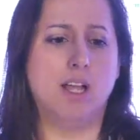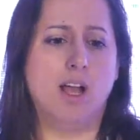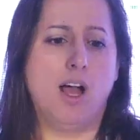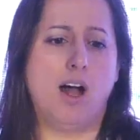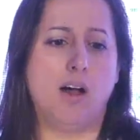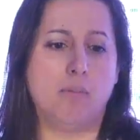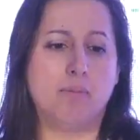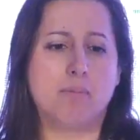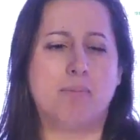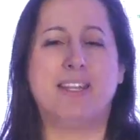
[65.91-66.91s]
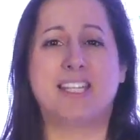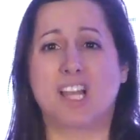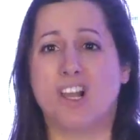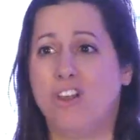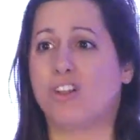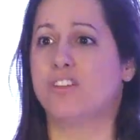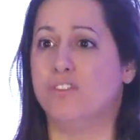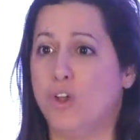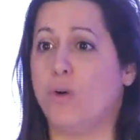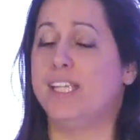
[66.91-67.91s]
but there's a lot
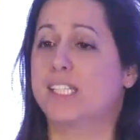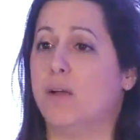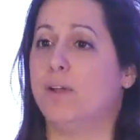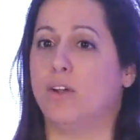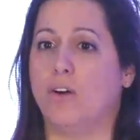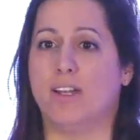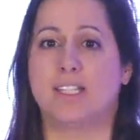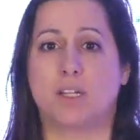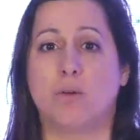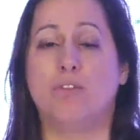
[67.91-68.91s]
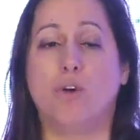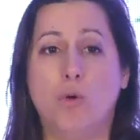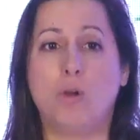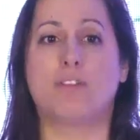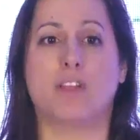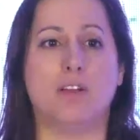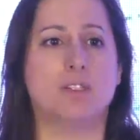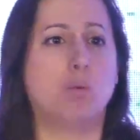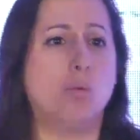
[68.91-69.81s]
of noise going on, and so of all of those,